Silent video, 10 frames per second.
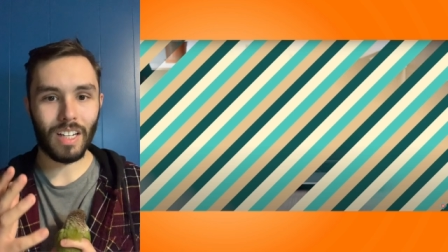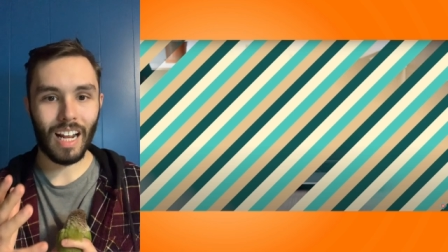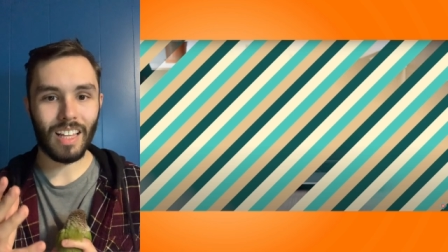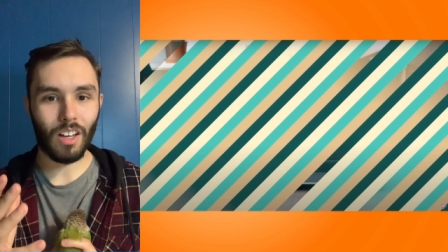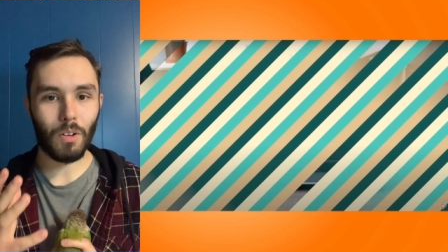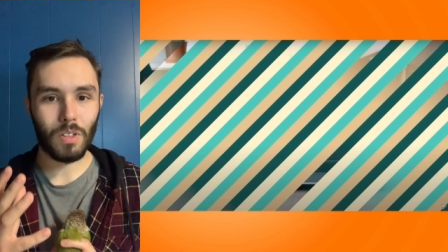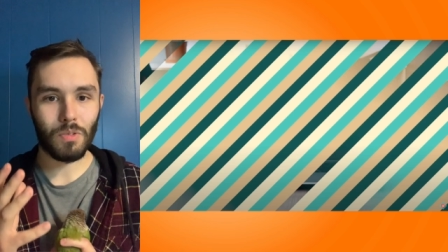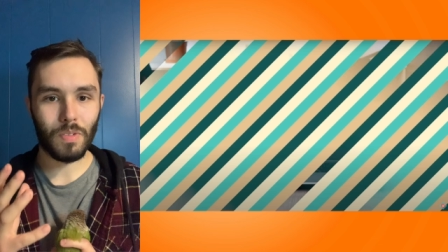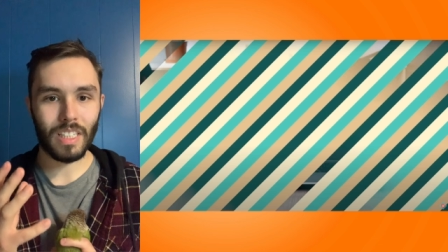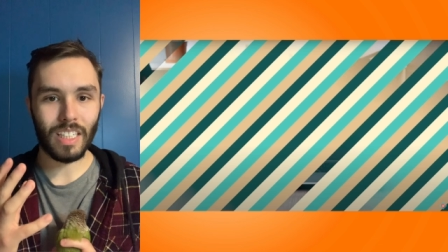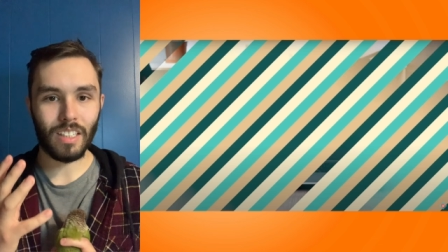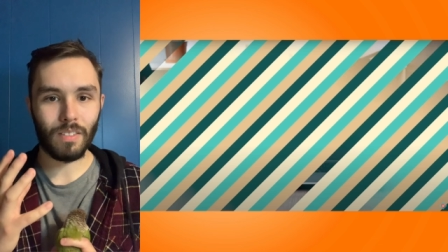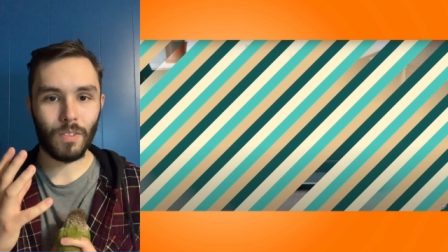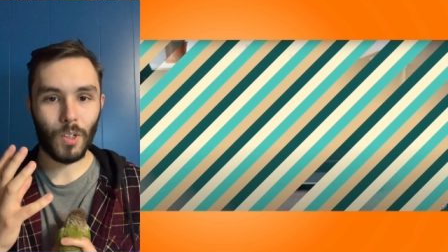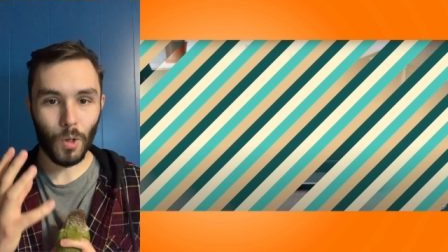and I thought was really
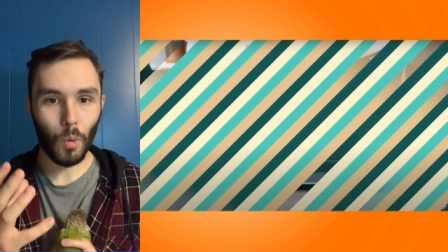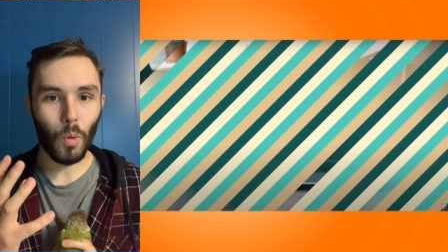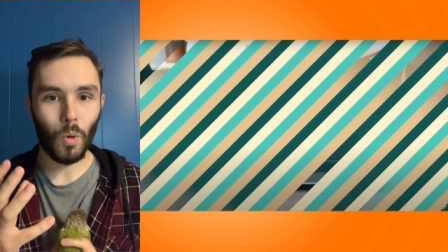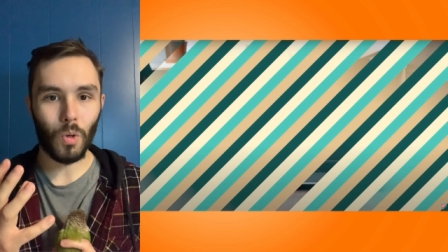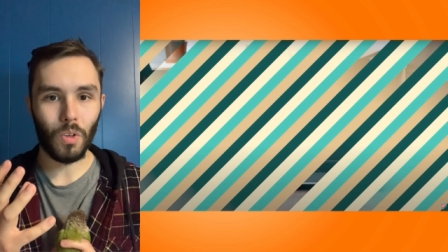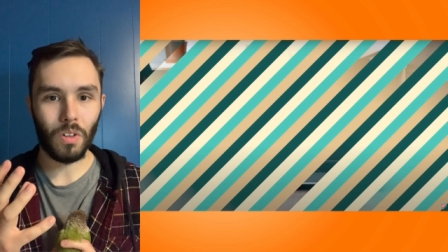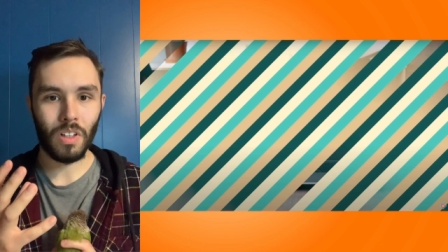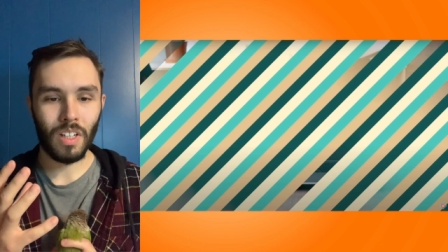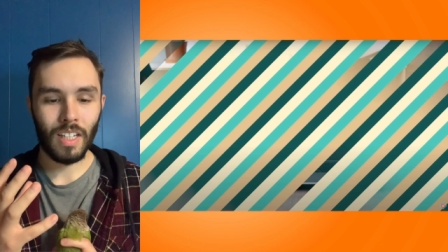cool